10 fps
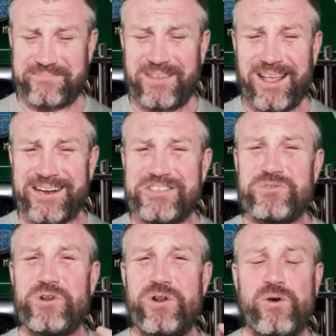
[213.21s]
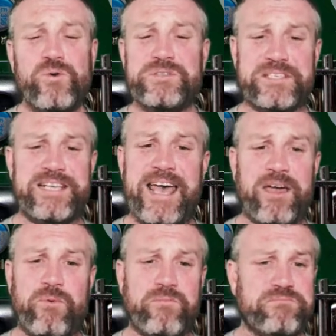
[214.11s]
and I do loads of tech
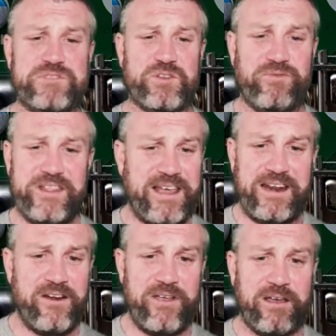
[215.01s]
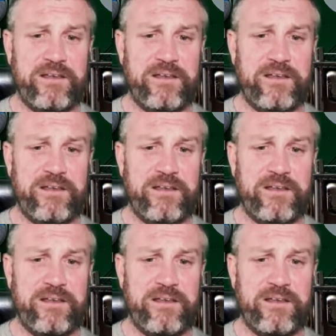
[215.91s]
stuff in that area.